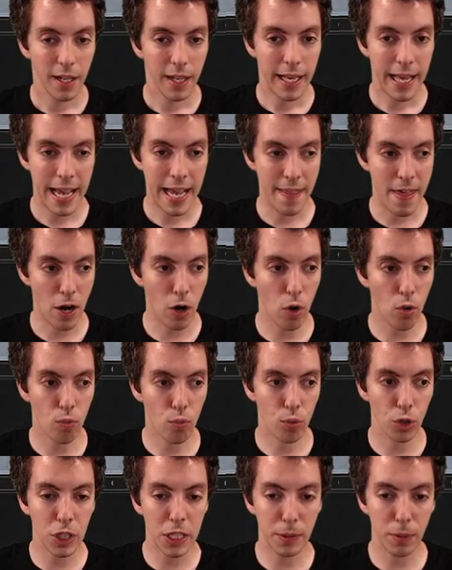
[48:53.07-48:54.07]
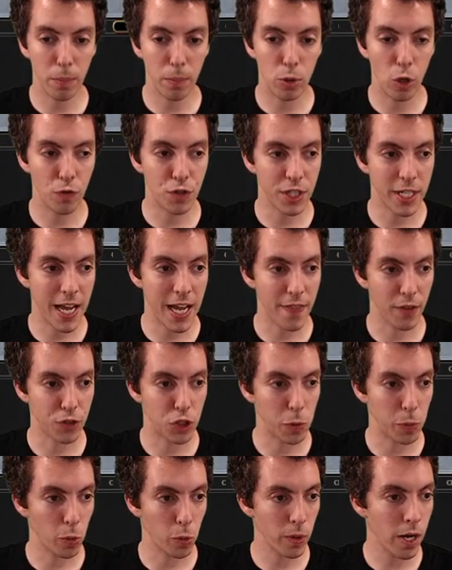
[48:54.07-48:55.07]
and they don't really remove Jegantha
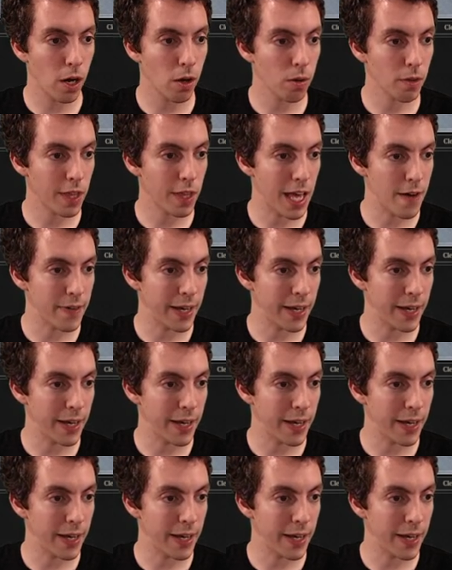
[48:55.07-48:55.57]
super well. They have